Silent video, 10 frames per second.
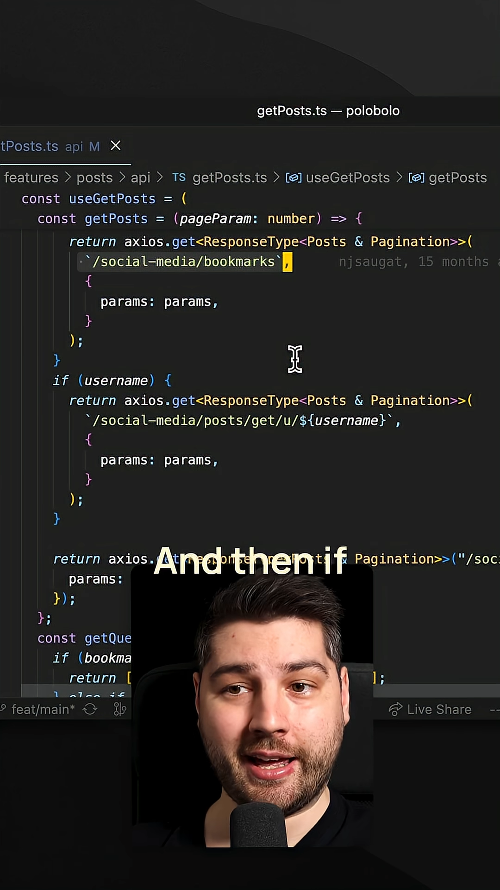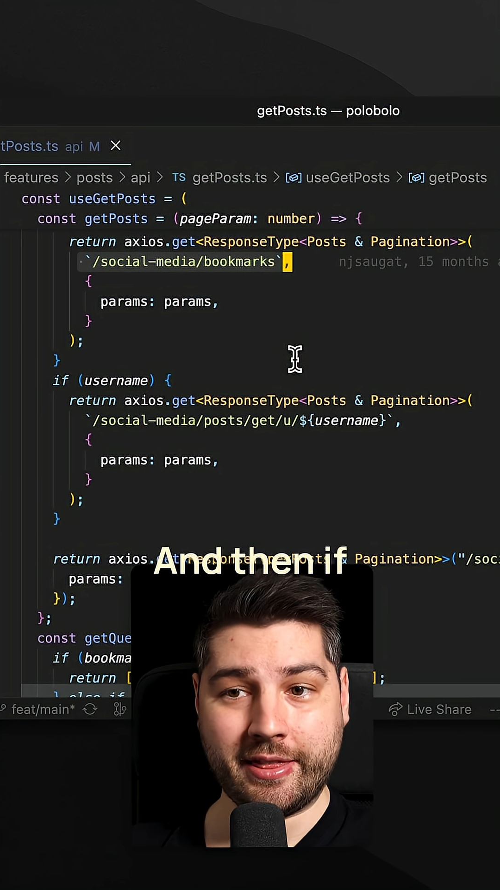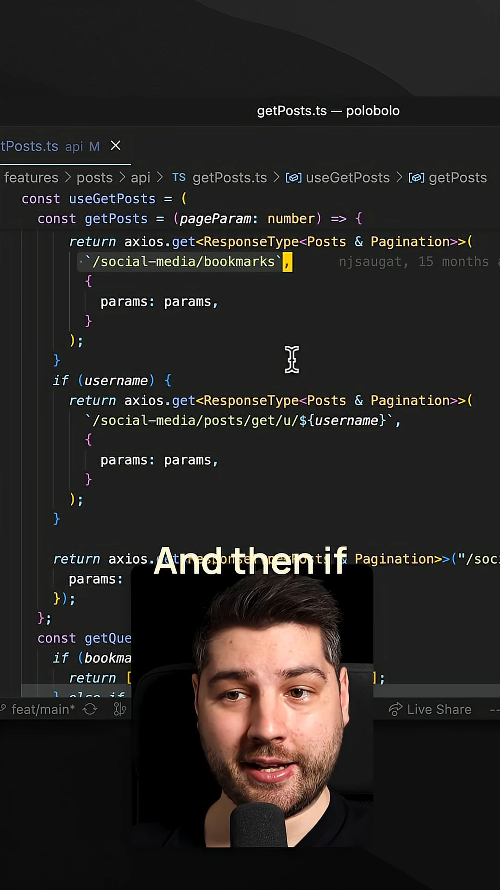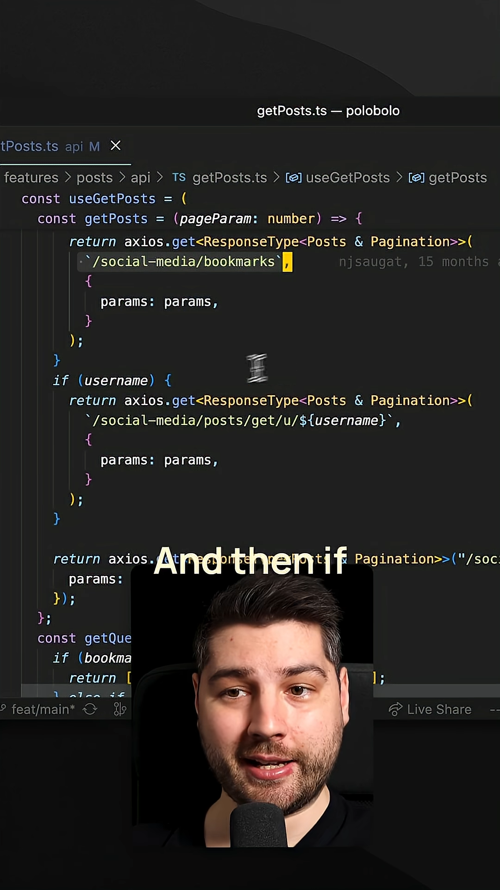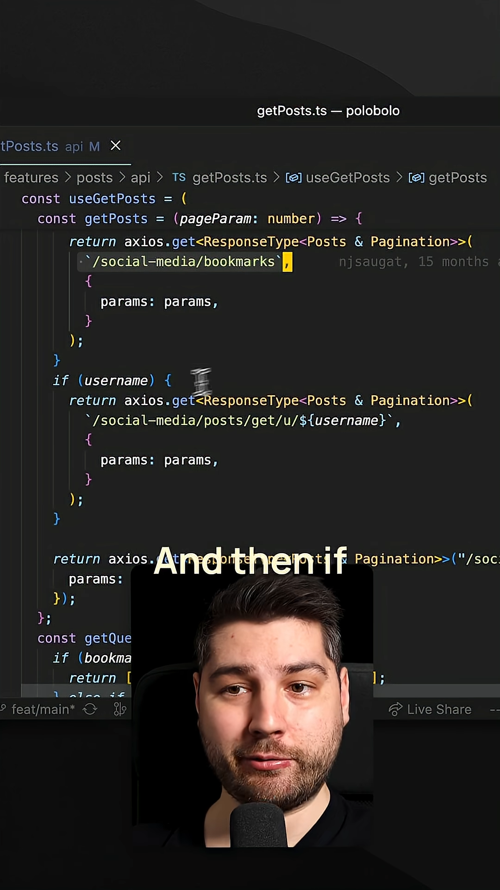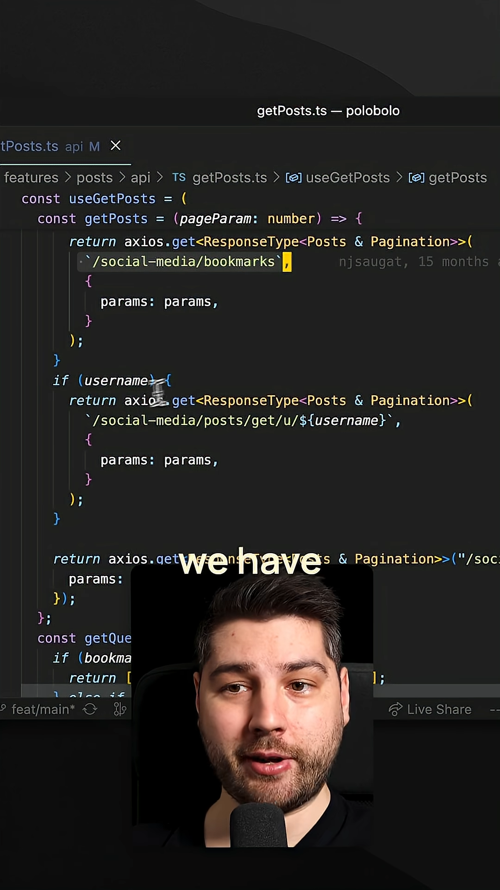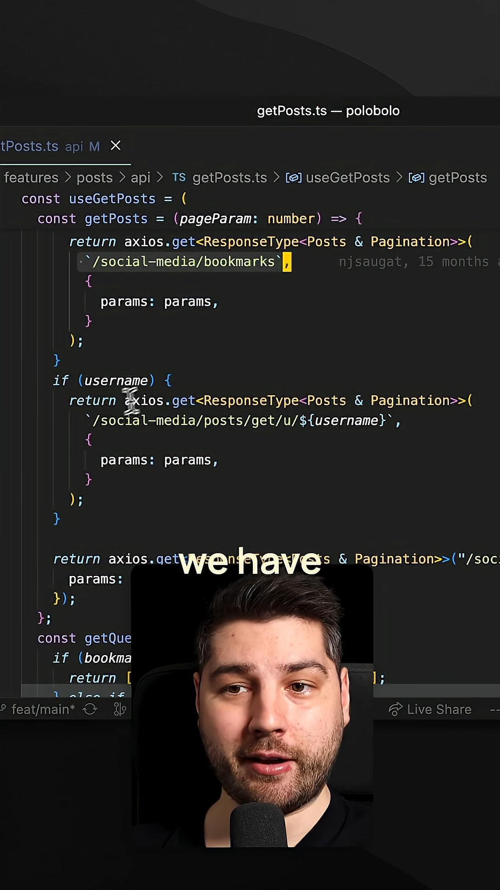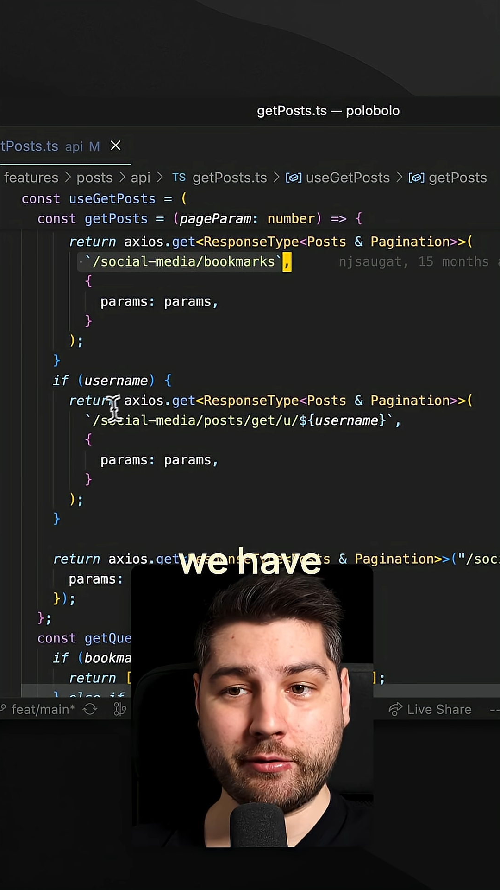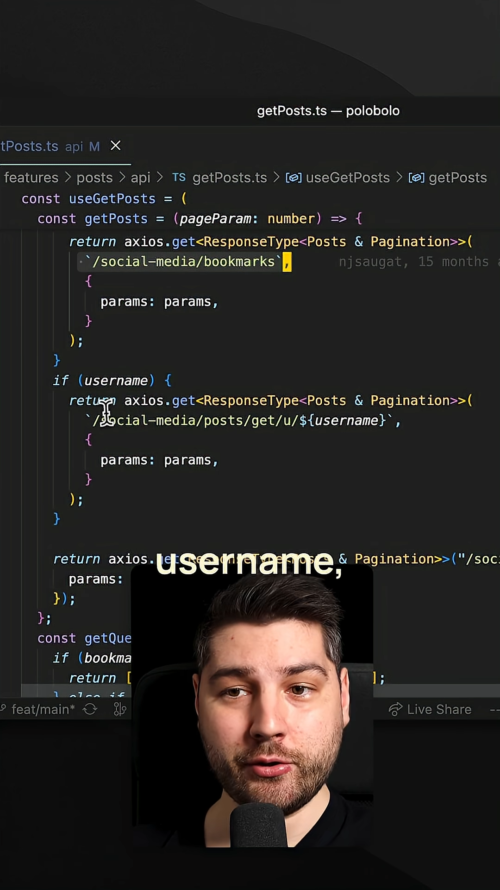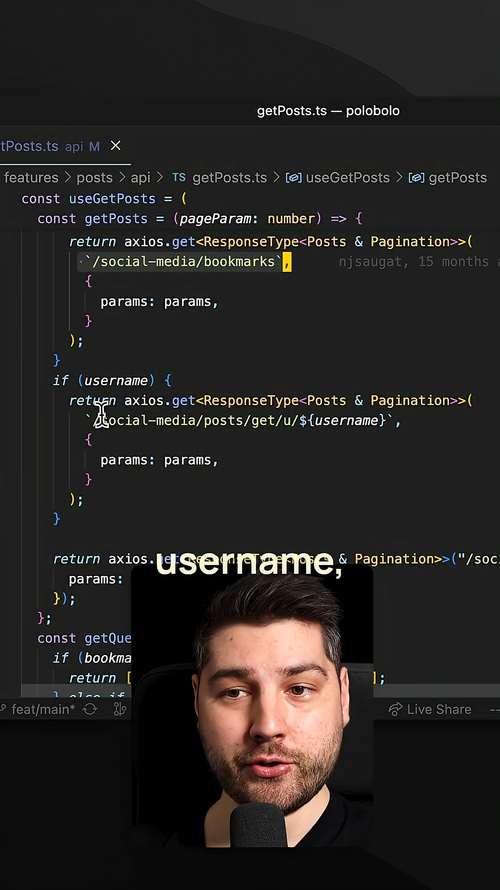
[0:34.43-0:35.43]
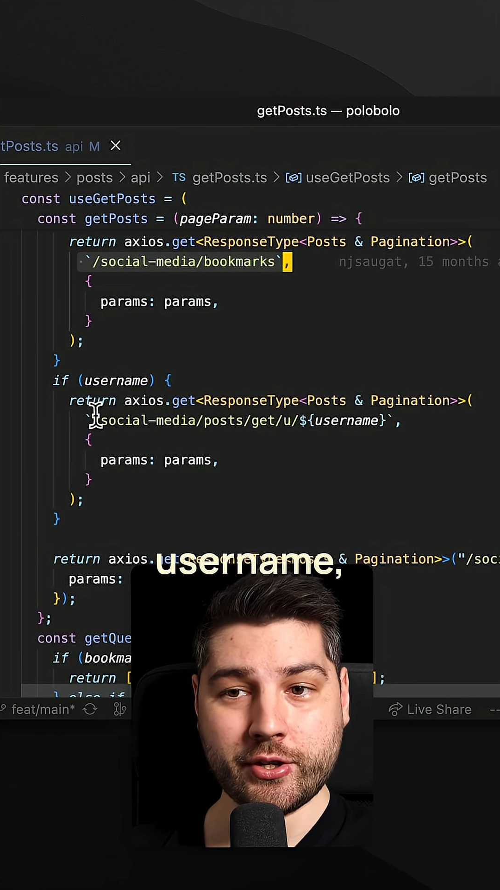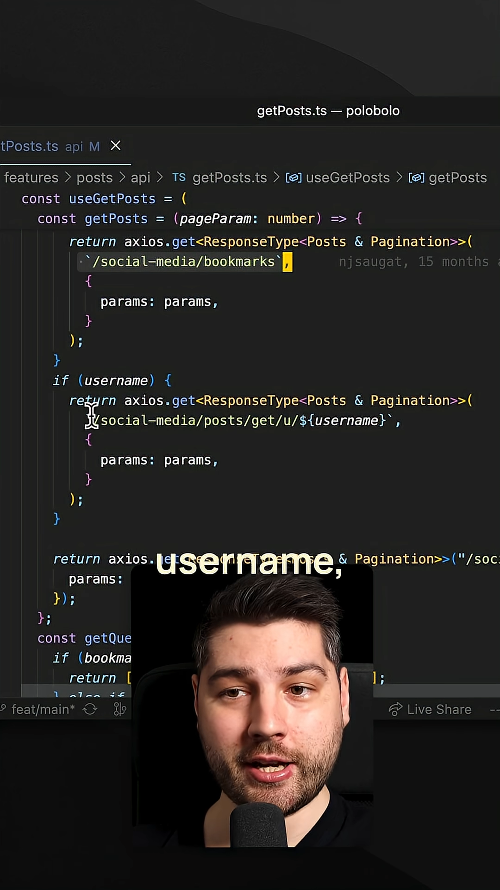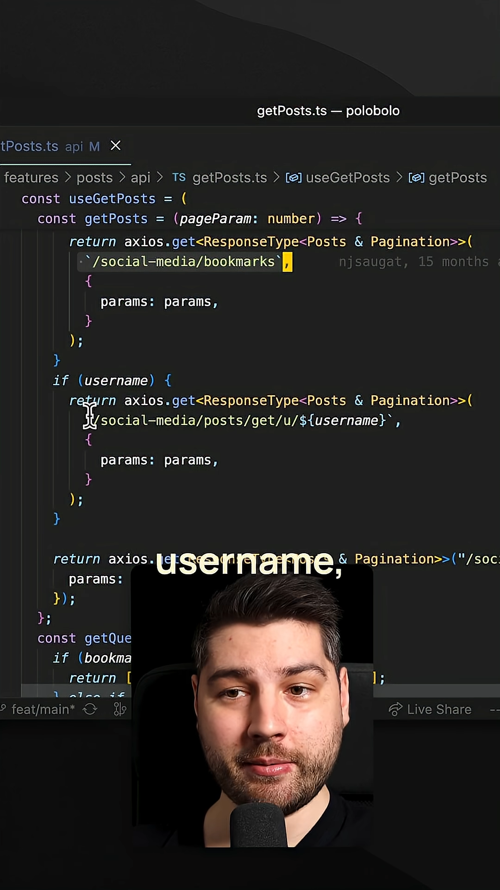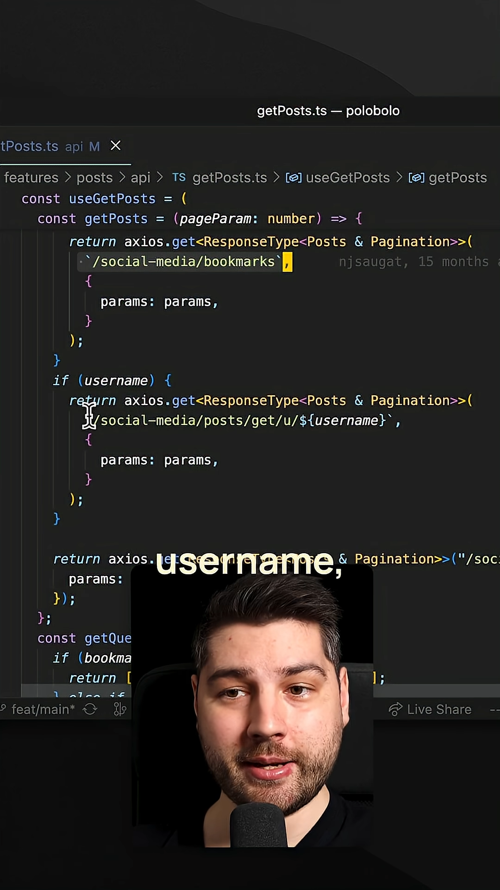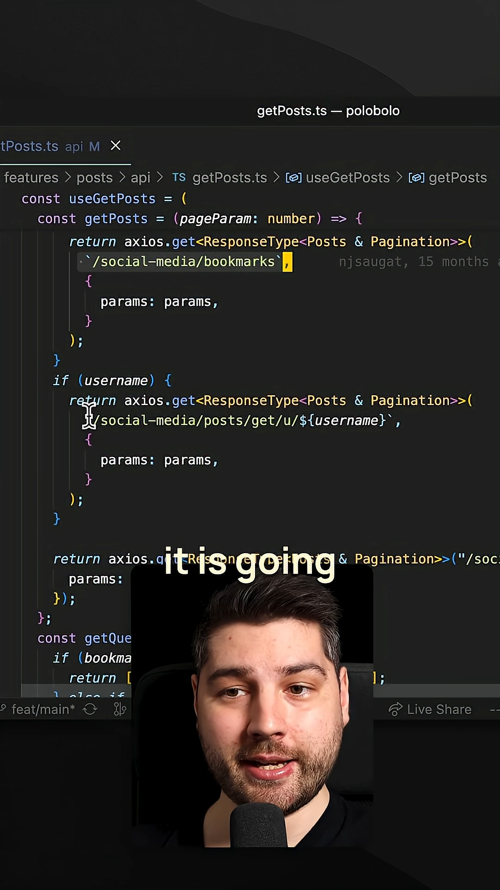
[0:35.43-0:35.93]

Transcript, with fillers: And then if we have username,